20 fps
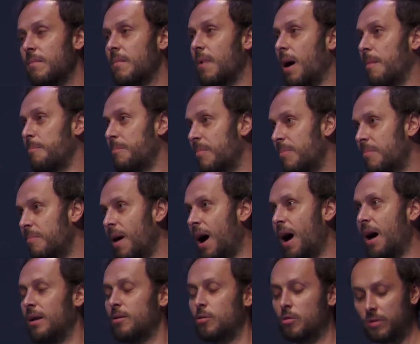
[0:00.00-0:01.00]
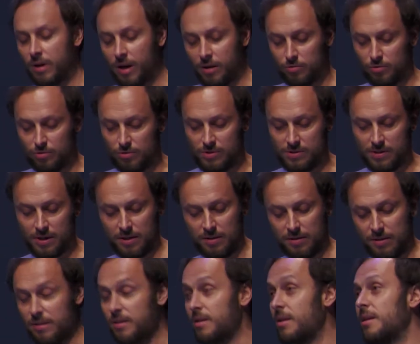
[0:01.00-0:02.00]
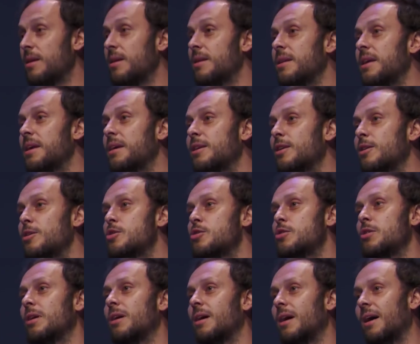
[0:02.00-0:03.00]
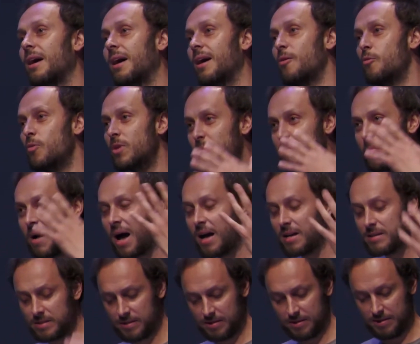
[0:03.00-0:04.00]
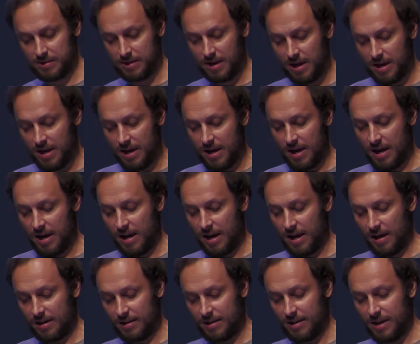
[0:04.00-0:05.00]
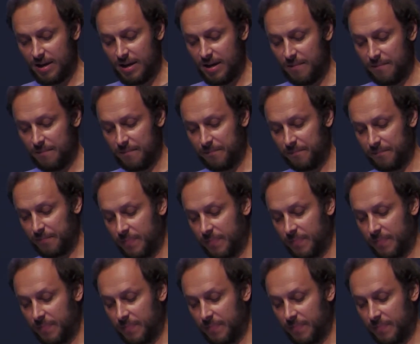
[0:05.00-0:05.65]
a ball, or how do you say it in, in English, uh, uh, with masks, uh, he